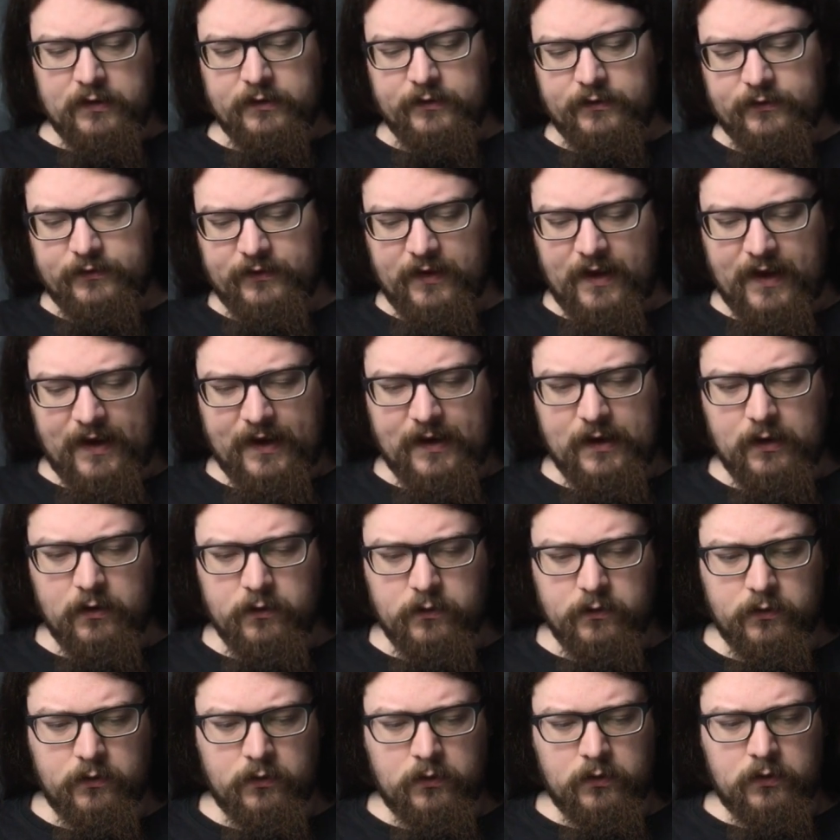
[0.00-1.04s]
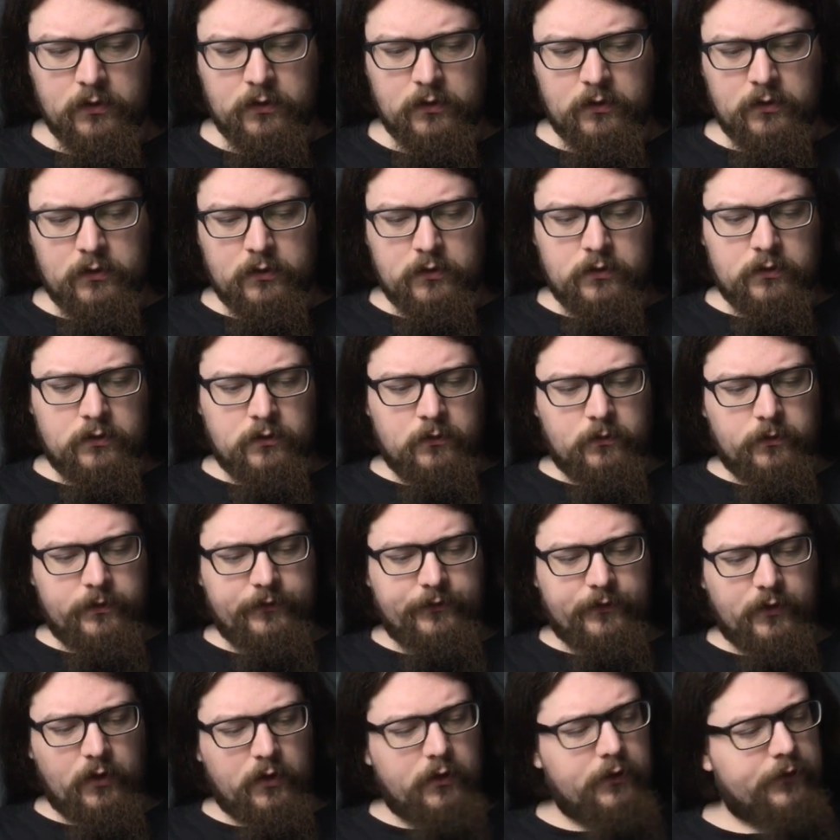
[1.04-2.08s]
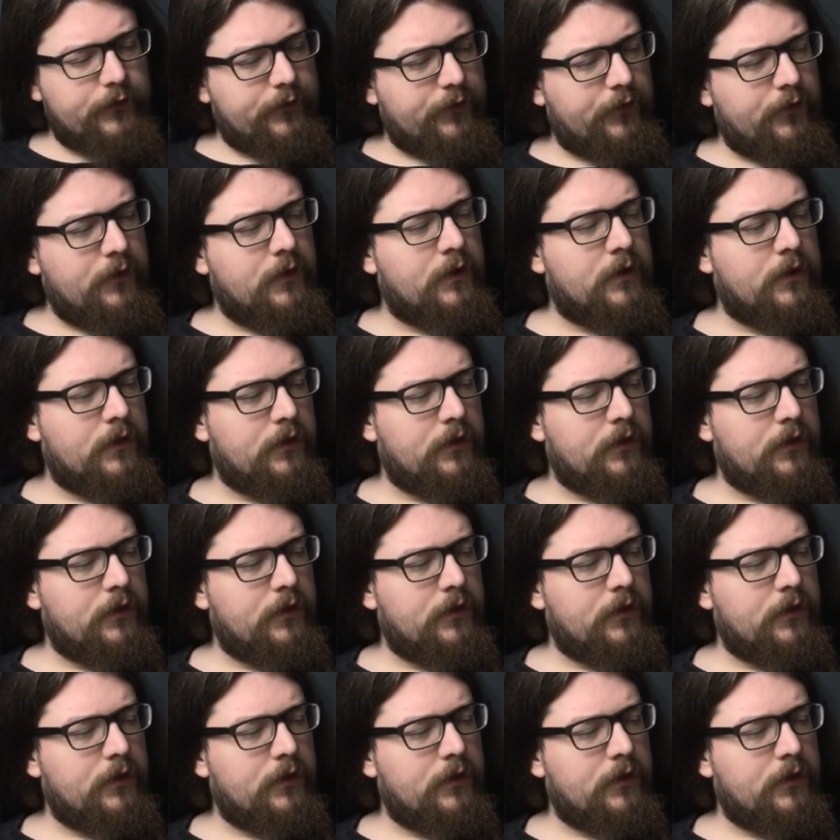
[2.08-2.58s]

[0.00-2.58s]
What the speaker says: Today, we've got